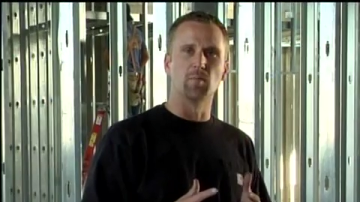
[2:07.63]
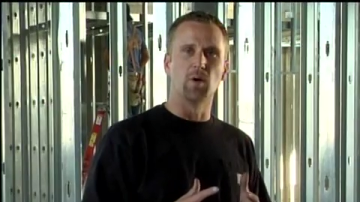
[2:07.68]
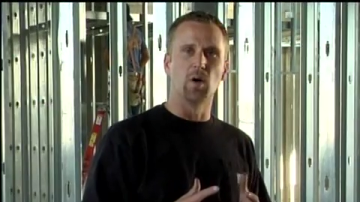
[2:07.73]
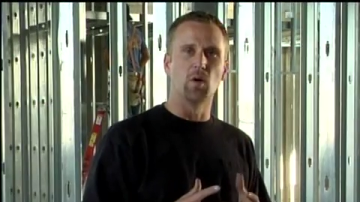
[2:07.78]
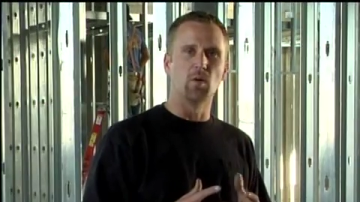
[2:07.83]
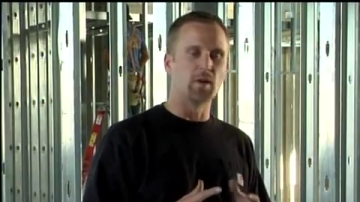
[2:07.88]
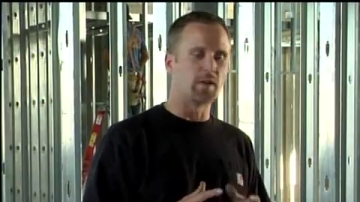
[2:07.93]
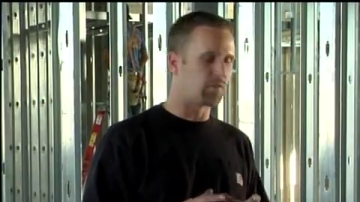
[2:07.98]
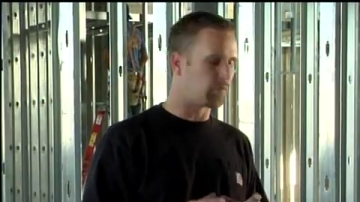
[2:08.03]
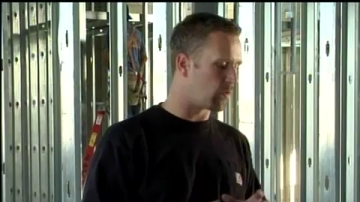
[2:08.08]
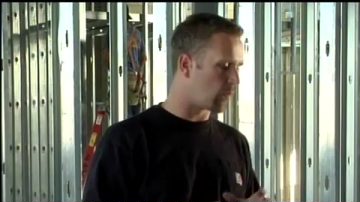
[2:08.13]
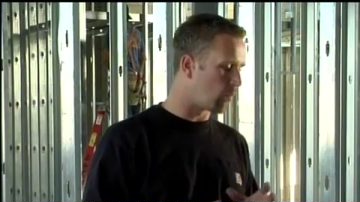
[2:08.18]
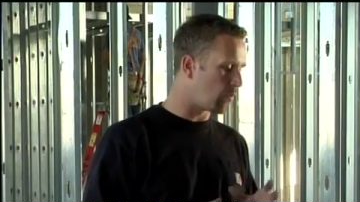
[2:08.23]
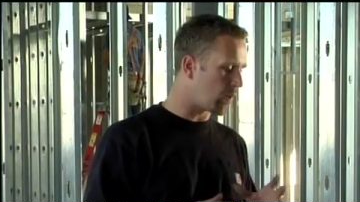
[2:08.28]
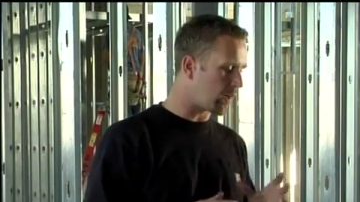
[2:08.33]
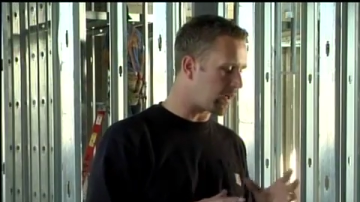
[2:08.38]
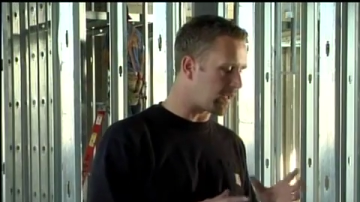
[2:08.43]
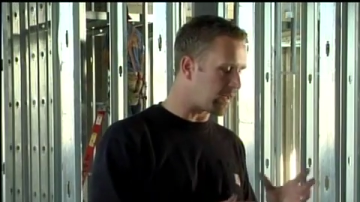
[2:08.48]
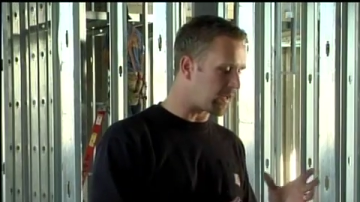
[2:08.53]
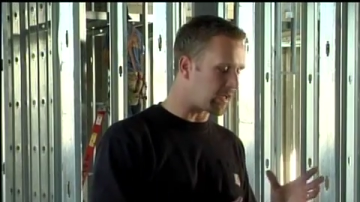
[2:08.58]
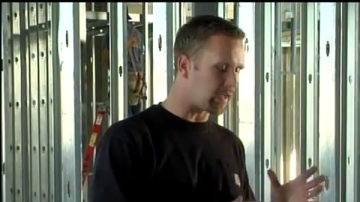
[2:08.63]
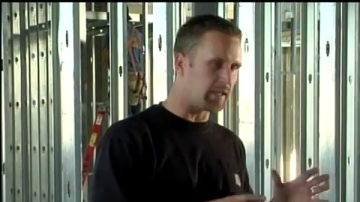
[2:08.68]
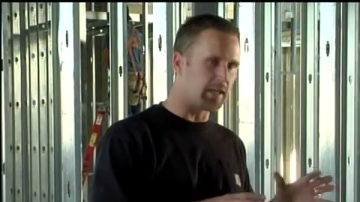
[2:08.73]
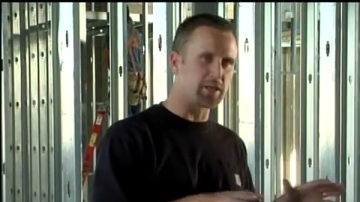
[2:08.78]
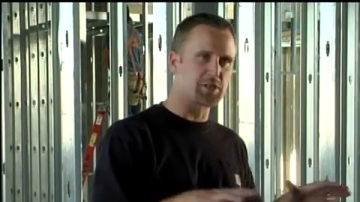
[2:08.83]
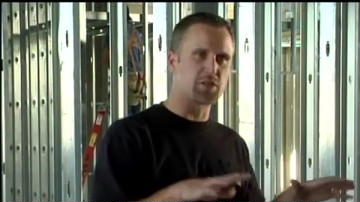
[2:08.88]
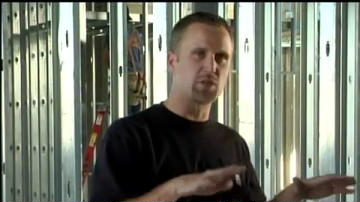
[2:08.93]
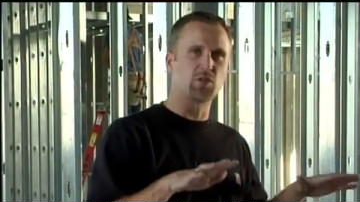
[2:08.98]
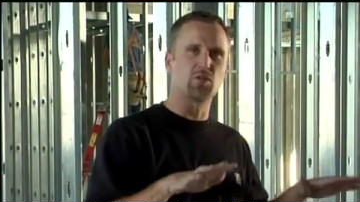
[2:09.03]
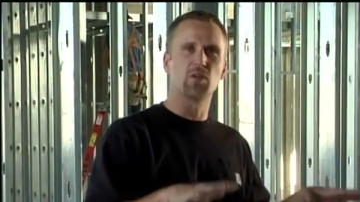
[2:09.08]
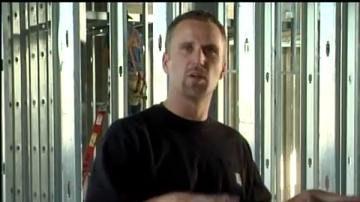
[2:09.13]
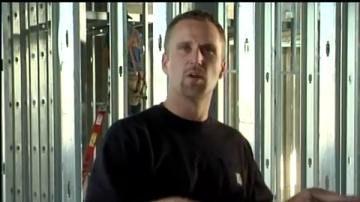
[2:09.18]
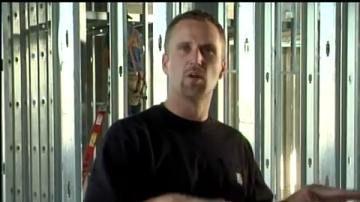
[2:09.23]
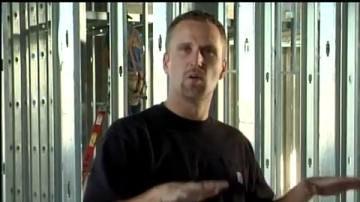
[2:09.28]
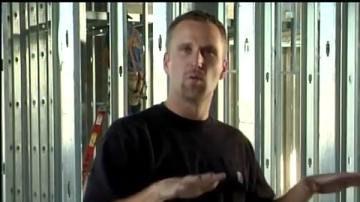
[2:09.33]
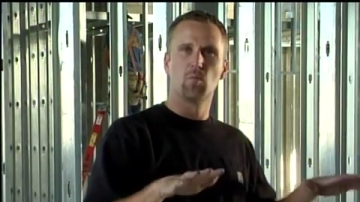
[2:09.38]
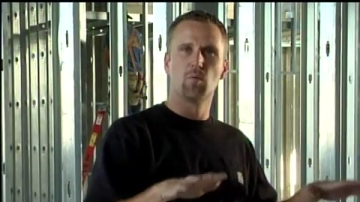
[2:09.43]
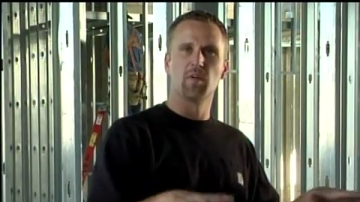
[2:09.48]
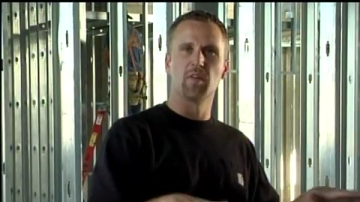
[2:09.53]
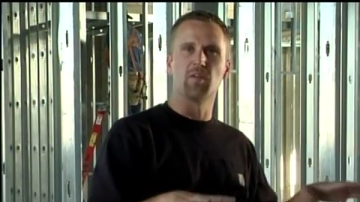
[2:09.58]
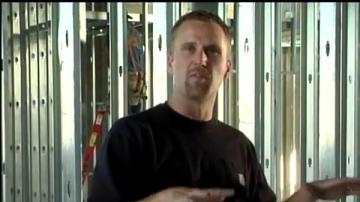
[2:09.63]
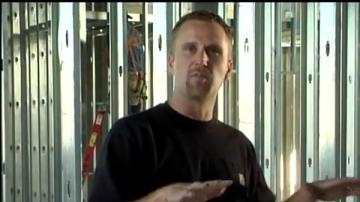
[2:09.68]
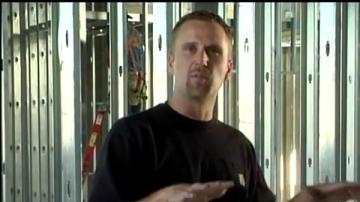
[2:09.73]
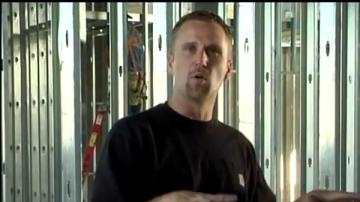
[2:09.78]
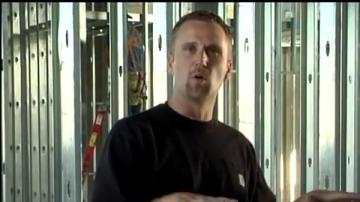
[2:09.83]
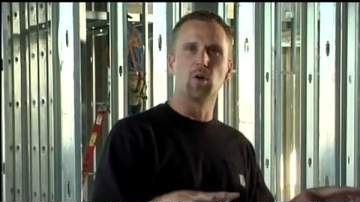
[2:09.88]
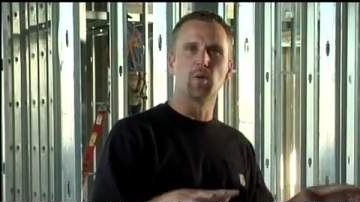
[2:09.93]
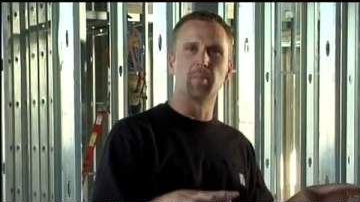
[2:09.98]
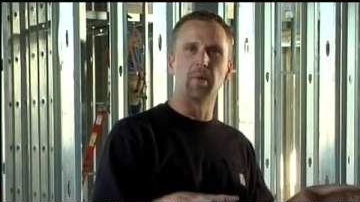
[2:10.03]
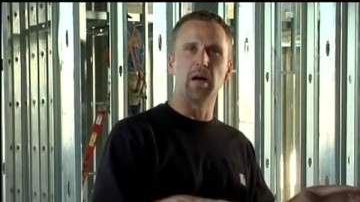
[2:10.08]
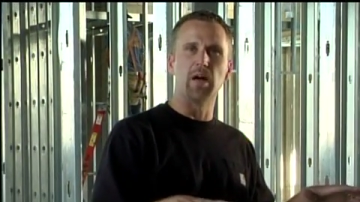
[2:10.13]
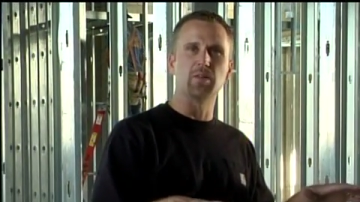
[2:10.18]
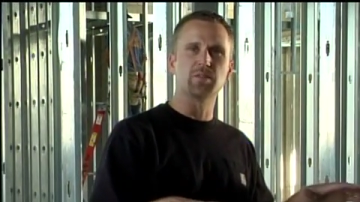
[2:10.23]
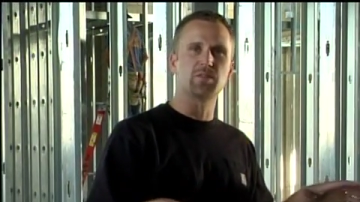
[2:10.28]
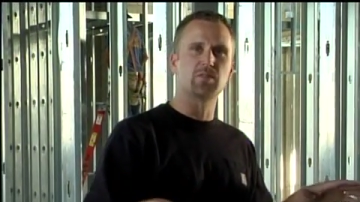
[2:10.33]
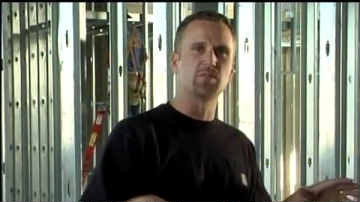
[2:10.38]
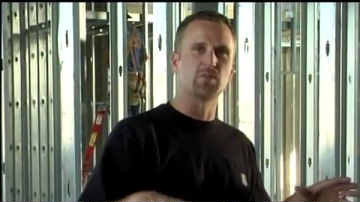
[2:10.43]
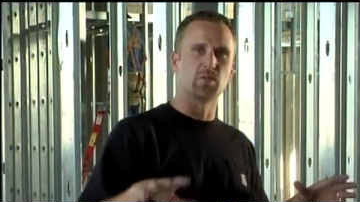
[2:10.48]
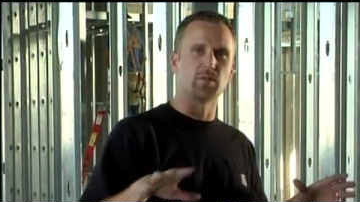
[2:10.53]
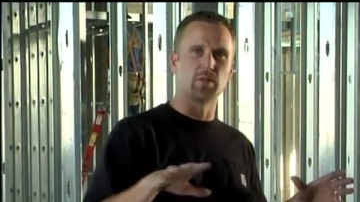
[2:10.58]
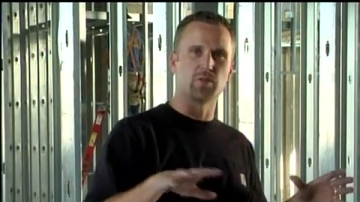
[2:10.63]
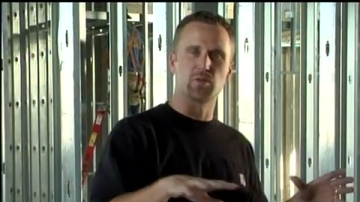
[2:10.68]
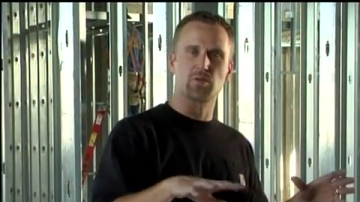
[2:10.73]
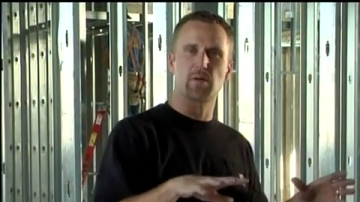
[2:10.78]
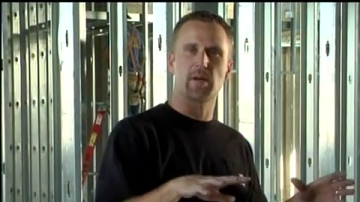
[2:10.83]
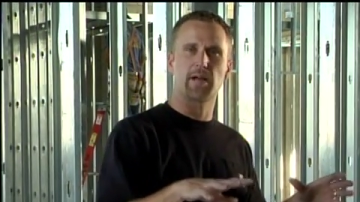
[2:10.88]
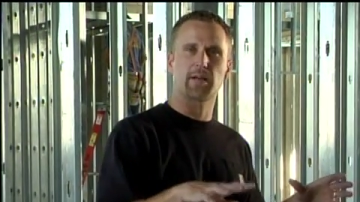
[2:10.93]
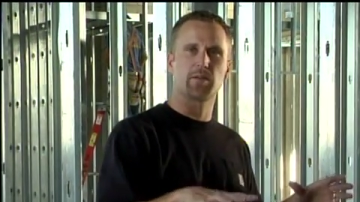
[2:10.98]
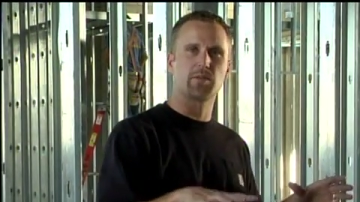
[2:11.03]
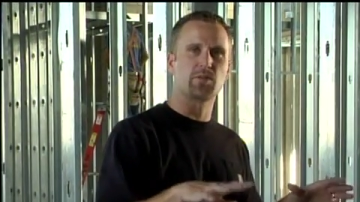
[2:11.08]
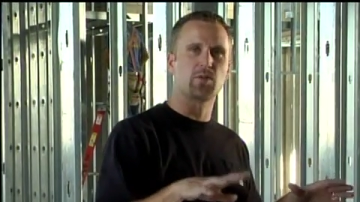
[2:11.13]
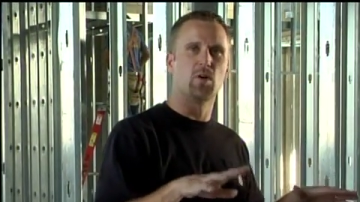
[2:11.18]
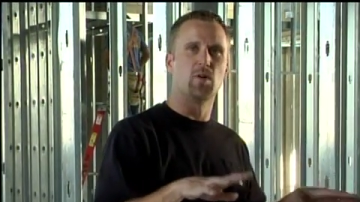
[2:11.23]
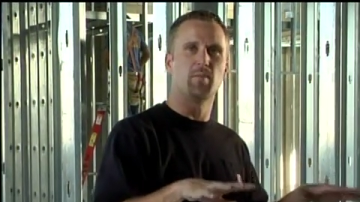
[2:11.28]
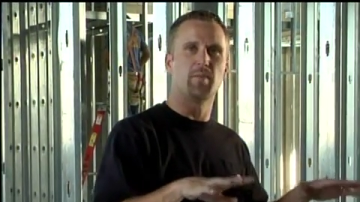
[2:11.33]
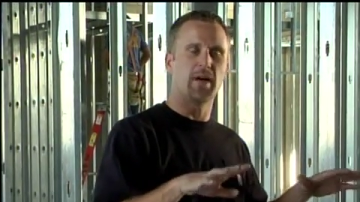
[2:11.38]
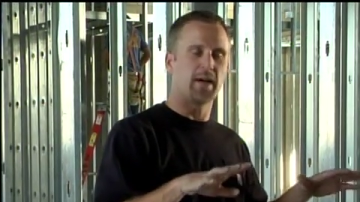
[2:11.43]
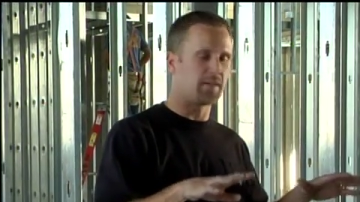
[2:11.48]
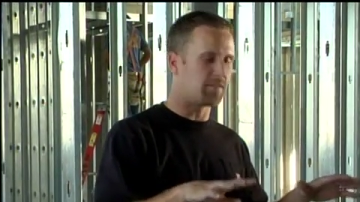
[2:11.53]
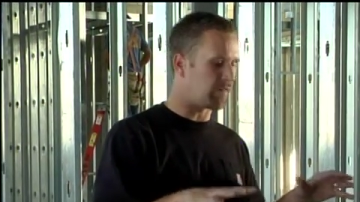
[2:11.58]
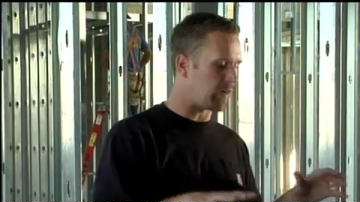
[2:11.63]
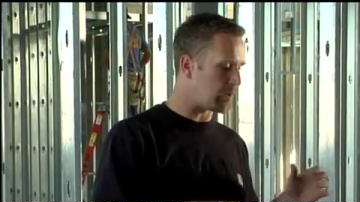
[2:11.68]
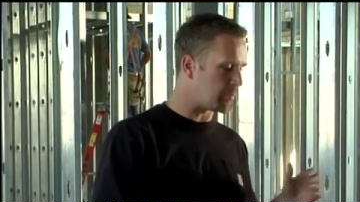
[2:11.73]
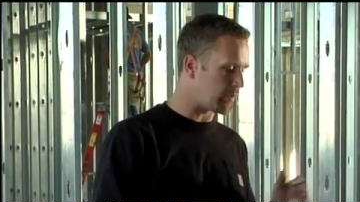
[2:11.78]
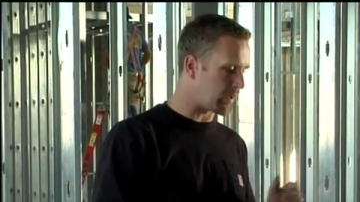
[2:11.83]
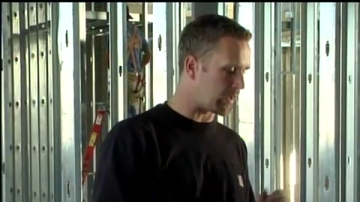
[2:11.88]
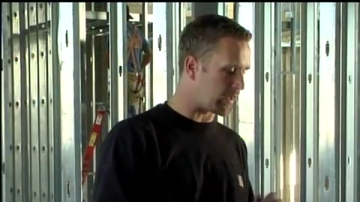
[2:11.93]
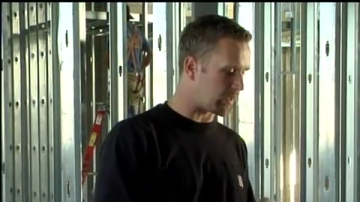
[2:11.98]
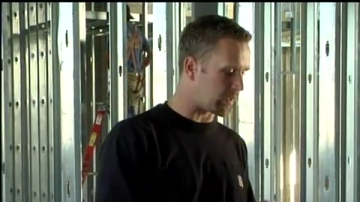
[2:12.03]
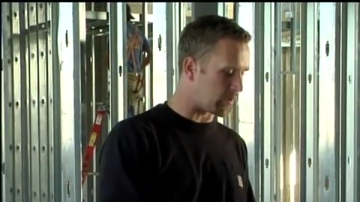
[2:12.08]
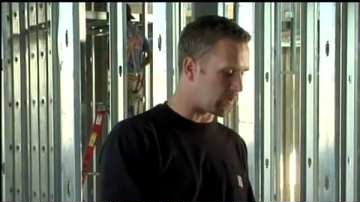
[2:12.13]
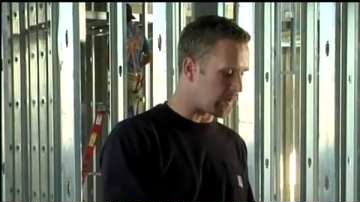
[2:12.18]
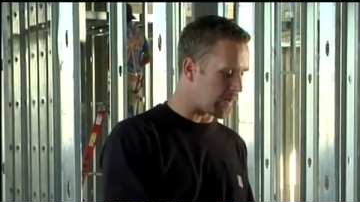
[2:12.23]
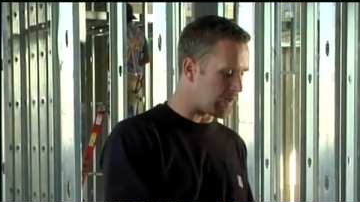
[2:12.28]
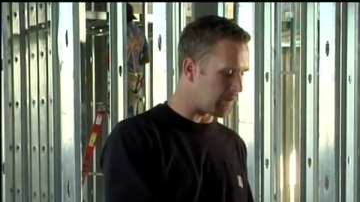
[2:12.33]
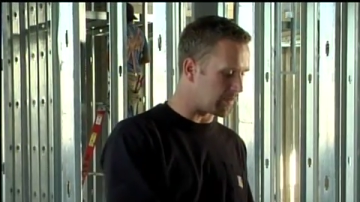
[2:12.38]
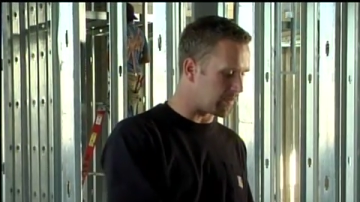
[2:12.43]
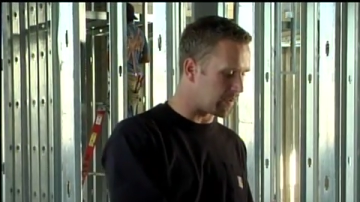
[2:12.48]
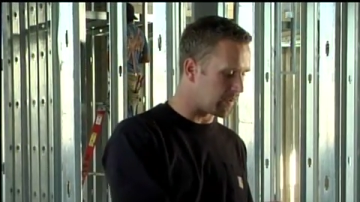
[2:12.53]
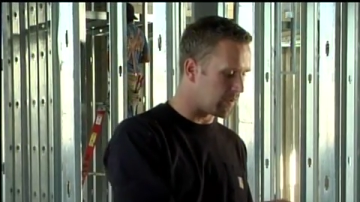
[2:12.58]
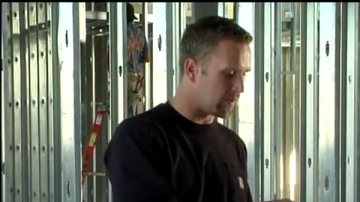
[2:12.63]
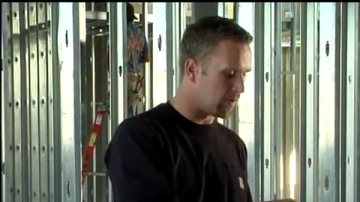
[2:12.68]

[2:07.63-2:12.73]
mode, if we're working in conditions where the floor bounces or there's tractors going by and vibrating the ground,